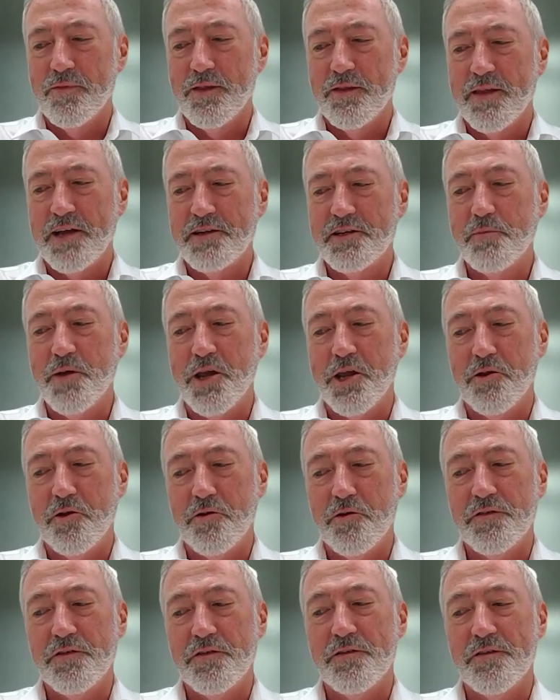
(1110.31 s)
that's being
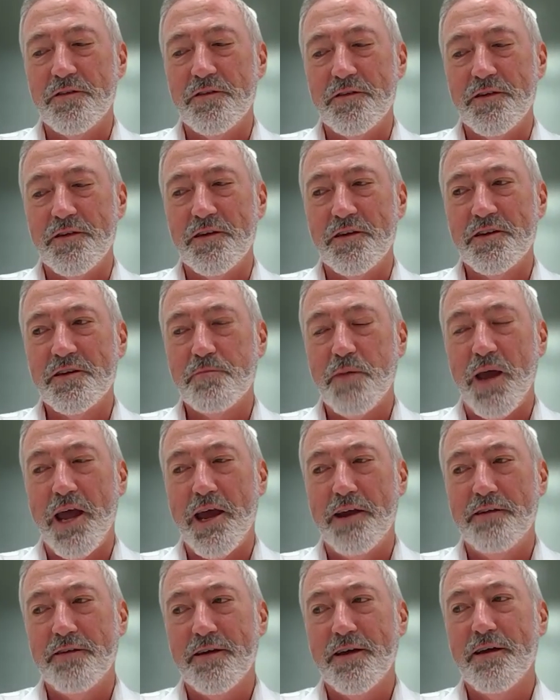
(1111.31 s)
used as the
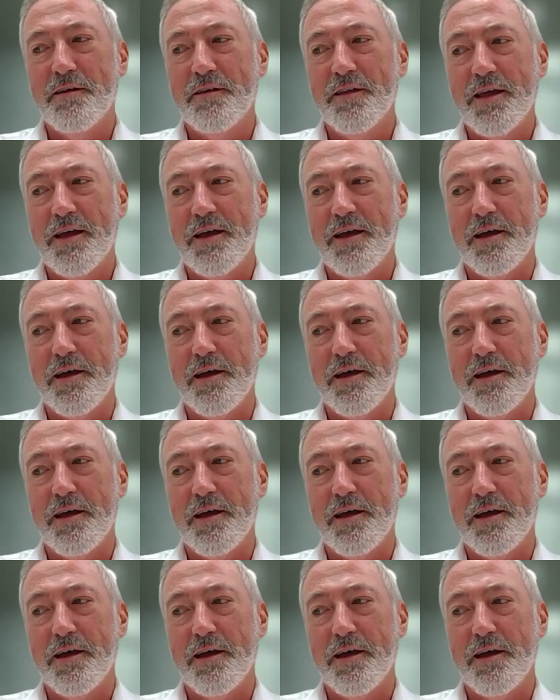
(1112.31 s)
expander